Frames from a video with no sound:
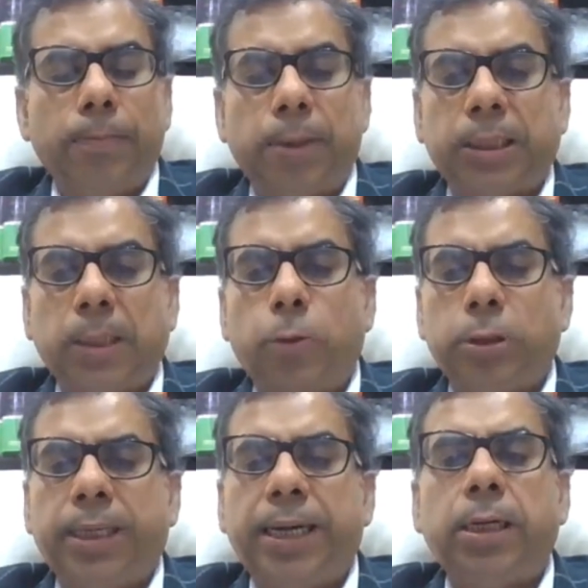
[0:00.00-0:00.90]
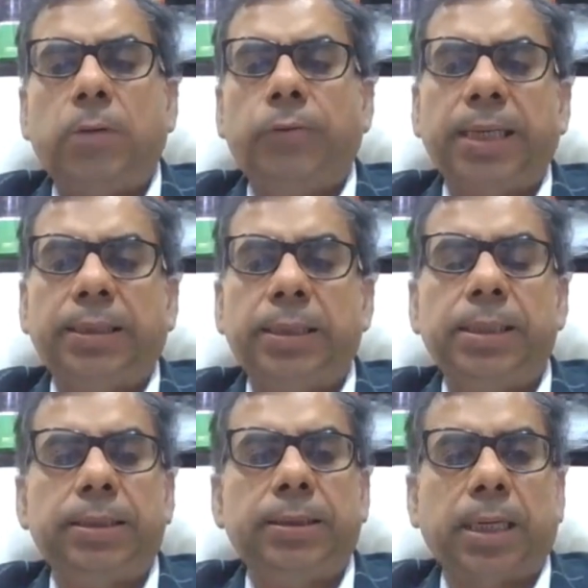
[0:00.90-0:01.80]
But suppose the rate of tax in
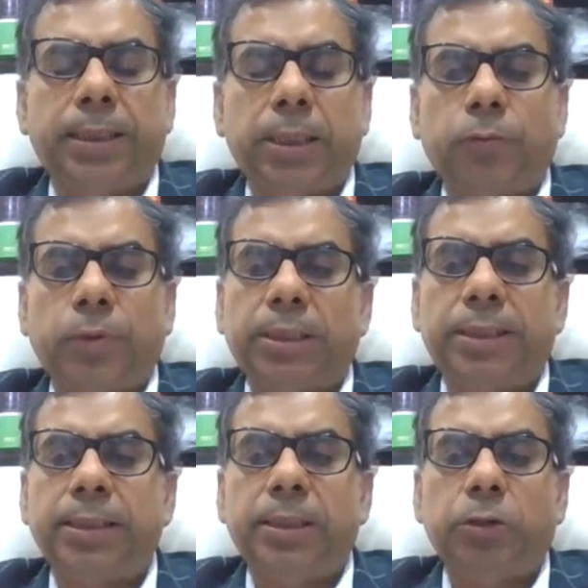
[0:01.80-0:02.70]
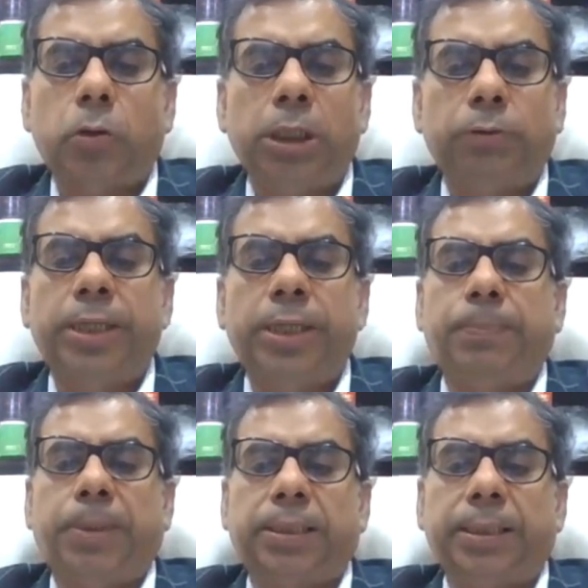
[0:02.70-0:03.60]
his country of residence is only
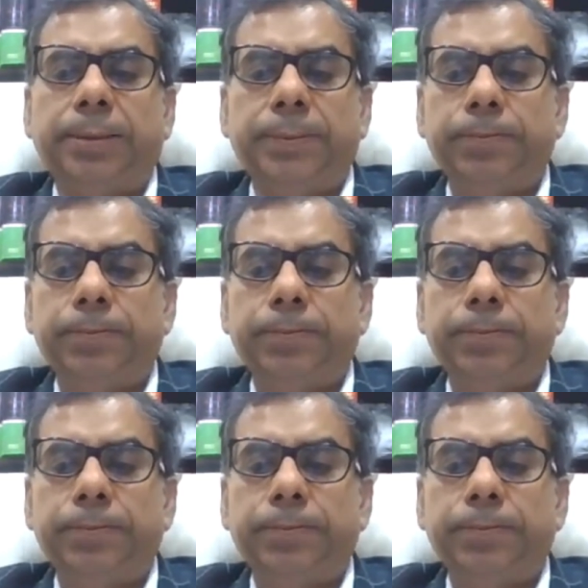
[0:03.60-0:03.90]
20%,